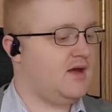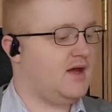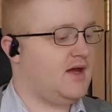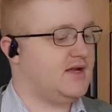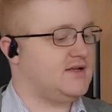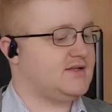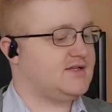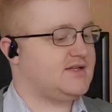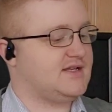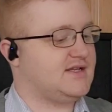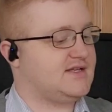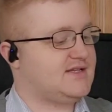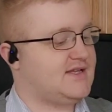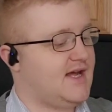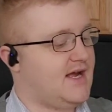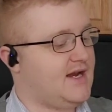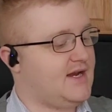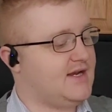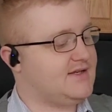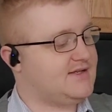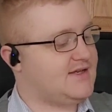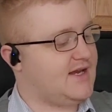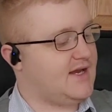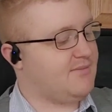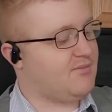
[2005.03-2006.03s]
And since that
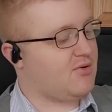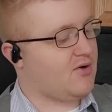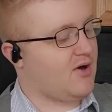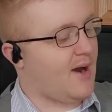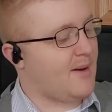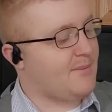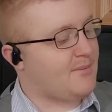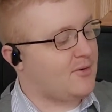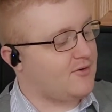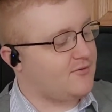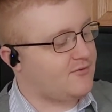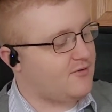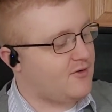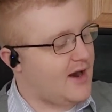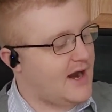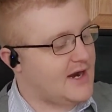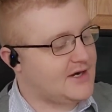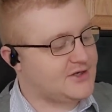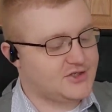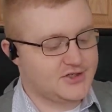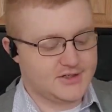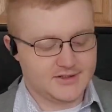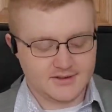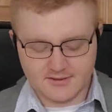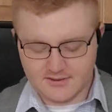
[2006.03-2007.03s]
is a proper
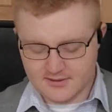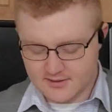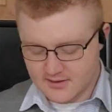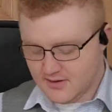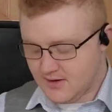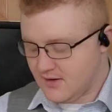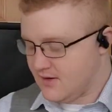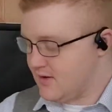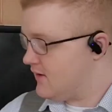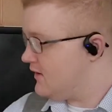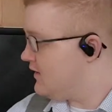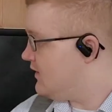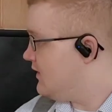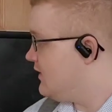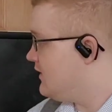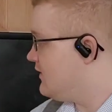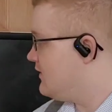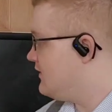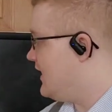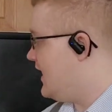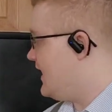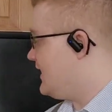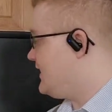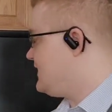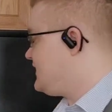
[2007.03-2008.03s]
fraction,
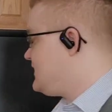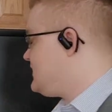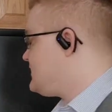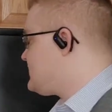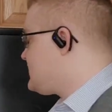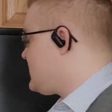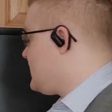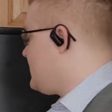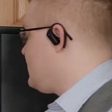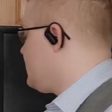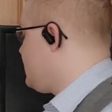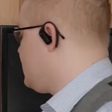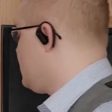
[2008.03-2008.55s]
that is